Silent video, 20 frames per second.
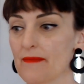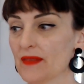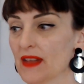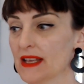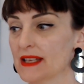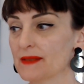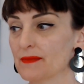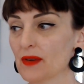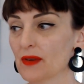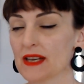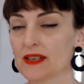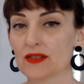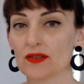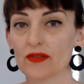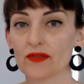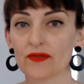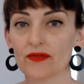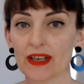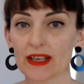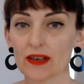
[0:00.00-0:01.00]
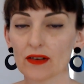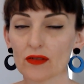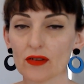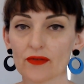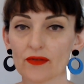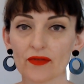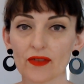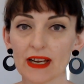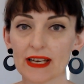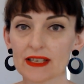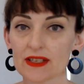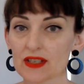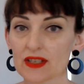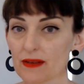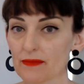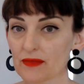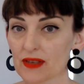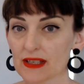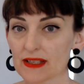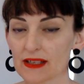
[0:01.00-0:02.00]
inspirational figure or
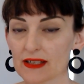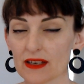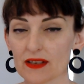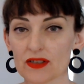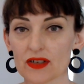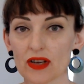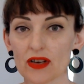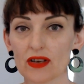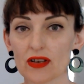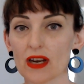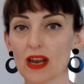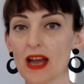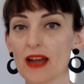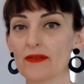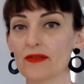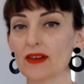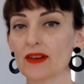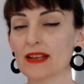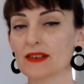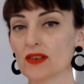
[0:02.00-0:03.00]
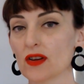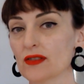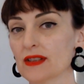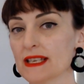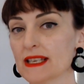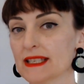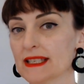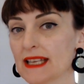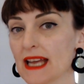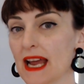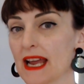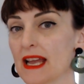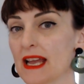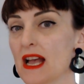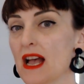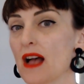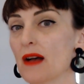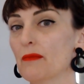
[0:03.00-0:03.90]
friendship that's going to turn your life around on this day.